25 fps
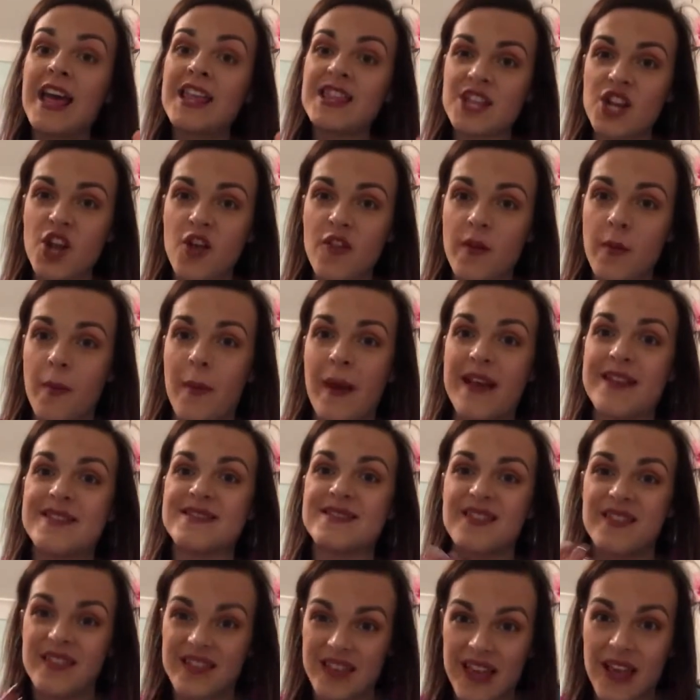they're not the
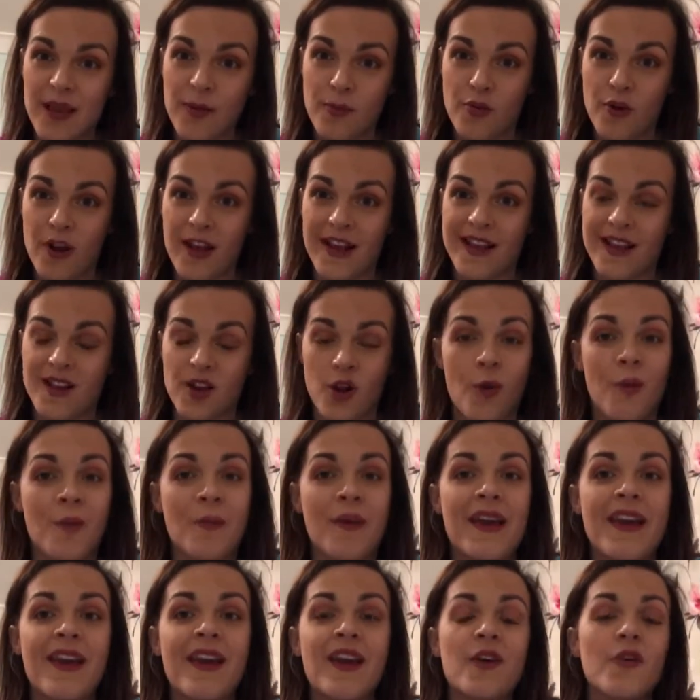best and they keep breaking on
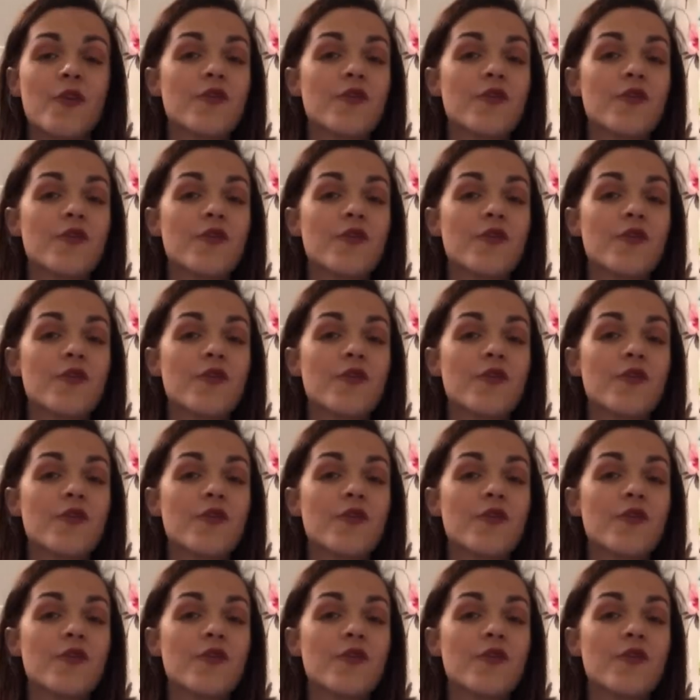me